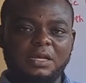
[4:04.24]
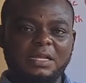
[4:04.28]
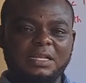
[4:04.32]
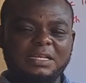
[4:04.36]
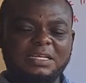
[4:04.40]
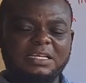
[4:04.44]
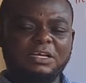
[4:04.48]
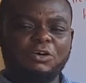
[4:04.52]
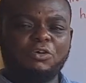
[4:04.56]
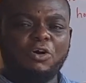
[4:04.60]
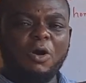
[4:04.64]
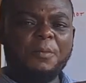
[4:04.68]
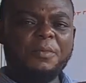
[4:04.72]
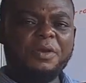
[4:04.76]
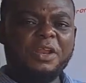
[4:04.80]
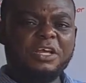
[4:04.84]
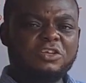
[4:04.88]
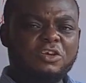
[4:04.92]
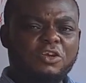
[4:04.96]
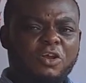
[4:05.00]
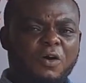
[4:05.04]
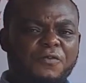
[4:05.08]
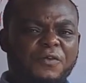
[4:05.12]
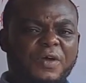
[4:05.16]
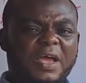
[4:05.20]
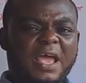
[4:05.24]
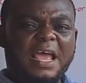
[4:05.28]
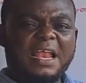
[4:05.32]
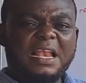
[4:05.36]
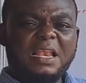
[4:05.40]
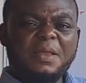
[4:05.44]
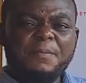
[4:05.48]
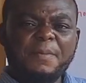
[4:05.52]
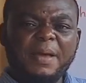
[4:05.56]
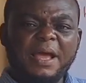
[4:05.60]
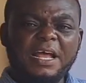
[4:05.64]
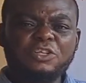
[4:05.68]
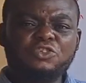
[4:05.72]
the combination of
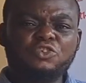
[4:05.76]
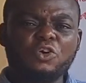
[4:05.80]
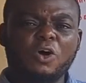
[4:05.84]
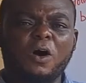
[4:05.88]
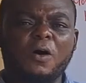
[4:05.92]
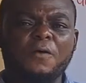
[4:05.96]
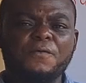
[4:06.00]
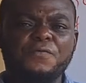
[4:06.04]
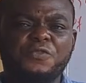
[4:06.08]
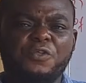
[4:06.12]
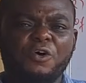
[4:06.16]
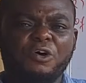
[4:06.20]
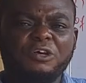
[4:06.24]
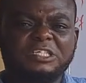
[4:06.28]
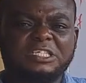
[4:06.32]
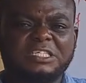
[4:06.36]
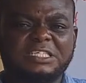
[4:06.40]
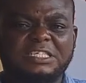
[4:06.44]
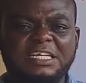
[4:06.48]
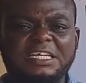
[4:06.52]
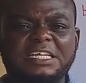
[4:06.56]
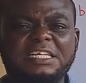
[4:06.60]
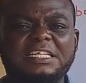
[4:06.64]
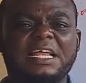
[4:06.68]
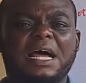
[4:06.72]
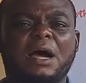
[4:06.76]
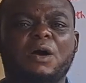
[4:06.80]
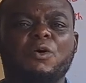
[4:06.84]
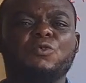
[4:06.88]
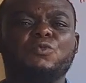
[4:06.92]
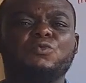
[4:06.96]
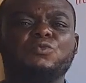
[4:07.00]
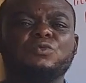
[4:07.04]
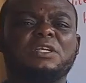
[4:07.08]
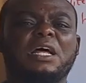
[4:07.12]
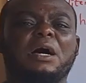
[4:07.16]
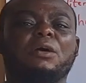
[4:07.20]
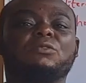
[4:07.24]
elements of those things that
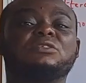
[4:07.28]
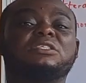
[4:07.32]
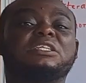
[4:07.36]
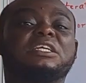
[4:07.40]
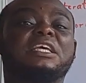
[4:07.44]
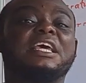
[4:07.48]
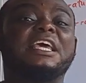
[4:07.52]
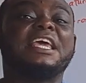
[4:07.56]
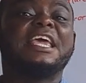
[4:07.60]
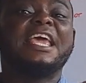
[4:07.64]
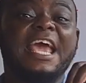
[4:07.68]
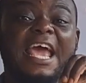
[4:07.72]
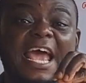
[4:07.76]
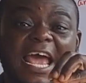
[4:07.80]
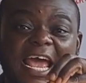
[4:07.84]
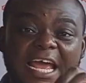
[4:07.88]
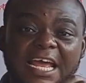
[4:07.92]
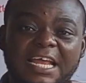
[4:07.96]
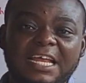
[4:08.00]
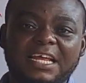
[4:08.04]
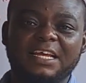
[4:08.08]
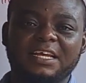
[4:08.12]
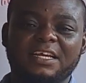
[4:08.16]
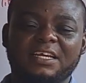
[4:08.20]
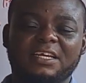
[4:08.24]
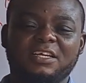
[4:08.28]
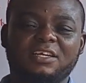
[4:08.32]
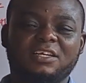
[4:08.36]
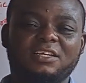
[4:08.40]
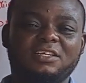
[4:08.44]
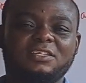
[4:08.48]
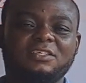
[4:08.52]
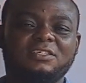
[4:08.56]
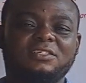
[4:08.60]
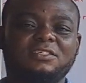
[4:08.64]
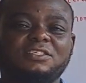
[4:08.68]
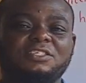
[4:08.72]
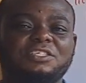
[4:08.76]
will scare
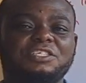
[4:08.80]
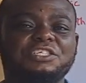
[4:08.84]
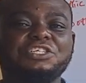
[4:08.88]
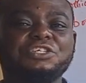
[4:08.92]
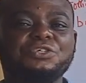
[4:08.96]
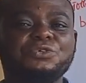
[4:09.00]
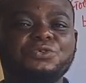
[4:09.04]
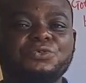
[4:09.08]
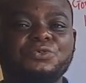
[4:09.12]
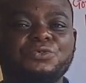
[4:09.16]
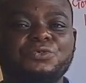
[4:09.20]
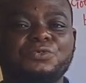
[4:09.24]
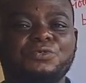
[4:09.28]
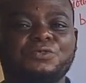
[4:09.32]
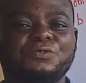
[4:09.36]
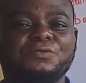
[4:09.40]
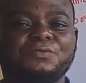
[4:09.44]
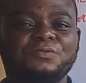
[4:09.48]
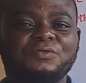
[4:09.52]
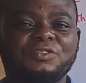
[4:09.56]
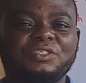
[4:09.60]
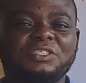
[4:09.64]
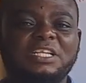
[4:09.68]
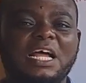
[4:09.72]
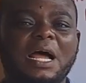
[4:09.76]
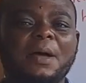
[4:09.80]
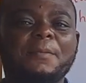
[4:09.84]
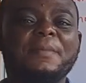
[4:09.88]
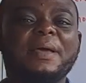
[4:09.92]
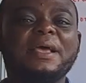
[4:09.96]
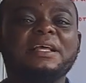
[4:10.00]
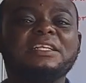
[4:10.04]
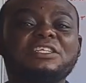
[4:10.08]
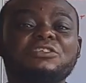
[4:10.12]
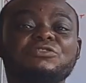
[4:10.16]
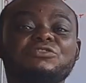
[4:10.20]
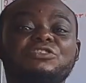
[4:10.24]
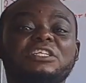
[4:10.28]
you, that
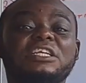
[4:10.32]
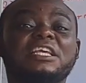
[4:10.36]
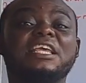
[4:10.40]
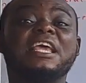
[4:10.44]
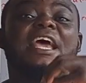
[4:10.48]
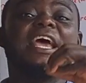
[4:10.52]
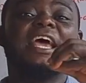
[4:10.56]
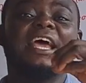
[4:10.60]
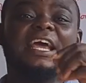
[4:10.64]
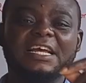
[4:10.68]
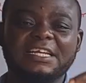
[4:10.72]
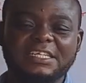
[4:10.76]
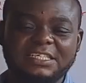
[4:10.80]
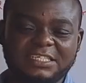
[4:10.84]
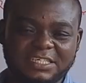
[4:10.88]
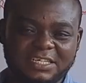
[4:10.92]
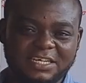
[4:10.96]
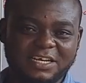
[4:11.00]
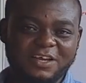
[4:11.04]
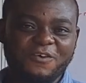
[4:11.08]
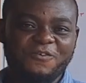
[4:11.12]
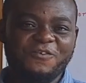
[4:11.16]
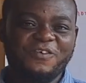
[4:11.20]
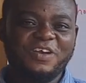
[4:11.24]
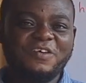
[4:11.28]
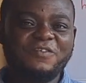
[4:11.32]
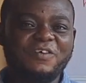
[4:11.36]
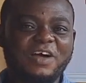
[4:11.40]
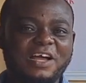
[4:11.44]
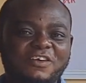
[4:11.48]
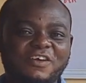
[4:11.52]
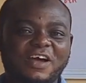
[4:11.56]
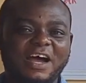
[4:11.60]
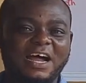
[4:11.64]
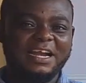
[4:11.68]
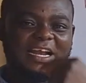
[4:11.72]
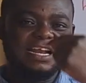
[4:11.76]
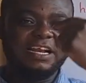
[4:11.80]
made you scared whenever
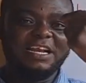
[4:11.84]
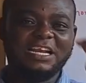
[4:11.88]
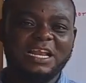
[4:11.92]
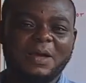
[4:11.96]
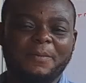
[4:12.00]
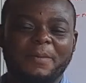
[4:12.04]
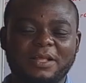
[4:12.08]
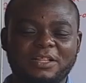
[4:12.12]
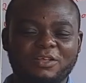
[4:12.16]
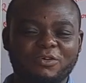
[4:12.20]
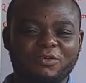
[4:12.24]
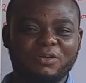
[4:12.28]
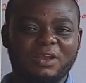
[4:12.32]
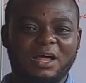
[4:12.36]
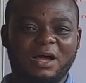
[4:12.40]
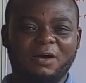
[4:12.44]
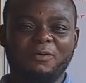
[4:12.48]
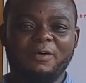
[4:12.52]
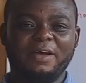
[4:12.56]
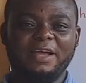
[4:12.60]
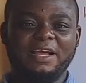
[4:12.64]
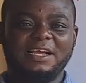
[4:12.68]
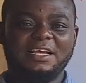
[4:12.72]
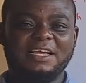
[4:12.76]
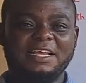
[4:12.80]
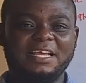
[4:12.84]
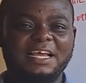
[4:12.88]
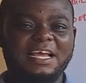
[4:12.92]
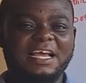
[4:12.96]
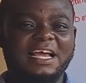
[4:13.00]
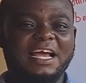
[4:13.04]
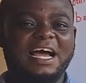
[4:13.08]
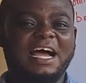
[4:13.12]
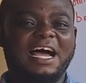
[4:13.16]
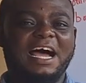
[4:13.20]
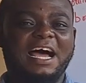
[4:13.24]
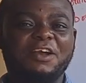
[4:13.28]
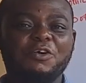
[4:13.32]
you are reading that particular work,
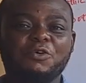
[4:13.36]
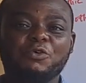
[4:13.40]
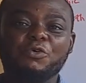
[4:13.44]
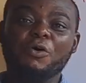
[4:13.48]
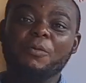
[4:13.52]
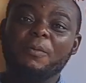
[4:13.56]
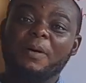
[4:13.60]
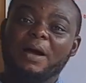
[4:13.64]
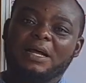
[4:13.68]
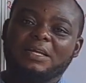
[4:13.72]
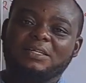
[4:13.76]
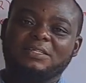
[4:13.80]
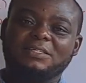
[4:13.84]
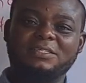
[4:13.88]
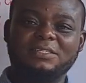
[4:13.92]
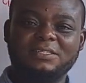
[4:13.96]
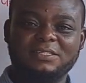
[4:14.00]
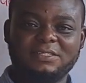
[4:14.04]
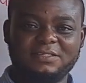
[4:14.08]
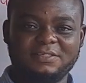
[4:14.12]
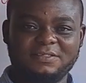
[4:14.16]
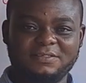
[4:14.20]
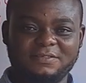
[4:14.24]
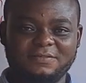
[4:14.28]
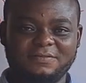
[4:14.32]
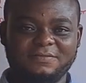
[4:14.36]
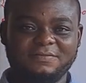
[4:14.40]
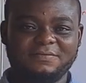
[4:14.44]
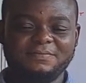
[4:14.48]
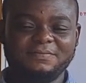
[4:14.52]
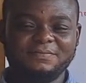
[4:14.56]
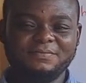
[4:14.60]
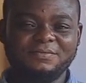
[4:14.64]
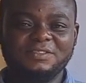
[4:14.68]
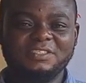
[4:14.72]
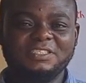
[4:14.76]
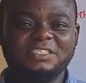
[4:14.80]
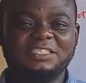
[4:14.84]
and romance.
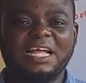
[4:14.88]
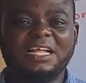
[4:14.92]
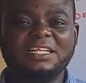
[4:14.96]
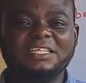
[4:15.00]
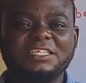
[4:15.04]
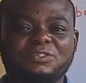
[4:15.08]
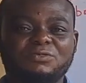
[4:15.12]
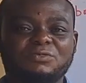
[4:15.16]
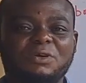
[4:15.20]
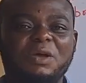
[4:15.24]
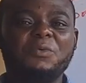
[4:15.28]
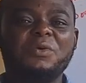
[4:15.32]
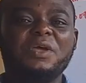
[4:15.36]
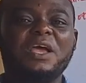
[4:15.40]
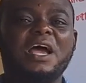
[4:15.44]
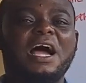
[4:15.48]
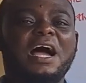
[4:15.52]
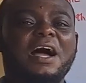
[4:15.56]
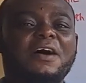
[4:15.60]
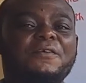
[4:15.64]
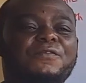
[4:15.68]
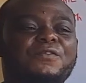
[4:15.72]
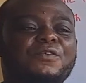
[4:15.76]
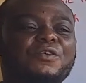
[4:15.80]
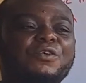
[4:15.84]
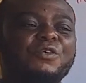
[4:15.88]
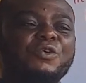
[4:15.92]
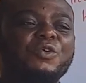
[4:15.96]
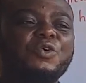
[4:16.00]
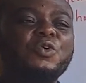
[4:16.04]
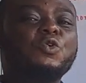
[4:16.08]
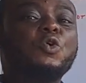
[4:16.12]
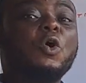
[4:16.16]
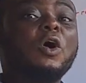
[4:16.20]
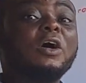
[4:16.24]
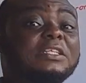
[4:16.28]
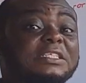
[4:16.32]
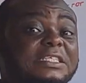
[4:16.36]
That is when we have
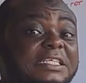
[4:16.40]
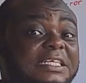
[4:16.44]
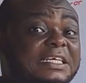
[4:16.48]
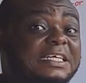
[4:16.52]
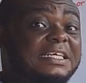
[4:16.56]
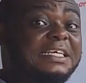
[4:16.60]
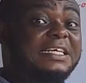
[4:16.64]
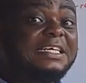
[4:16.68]
Gothic